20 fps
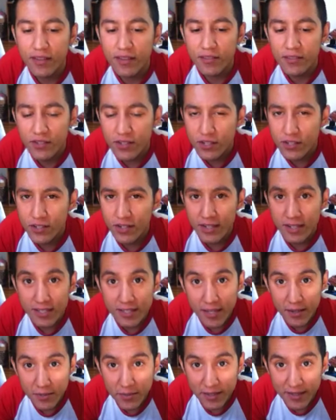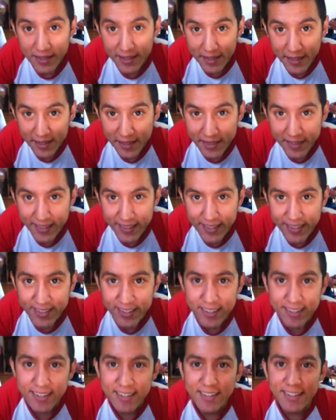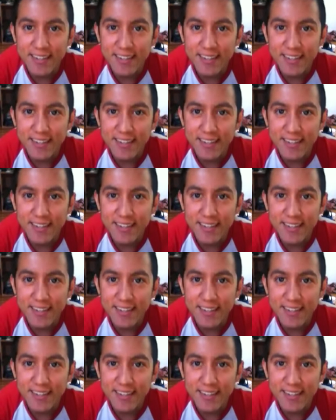So just trying to stay really healthy.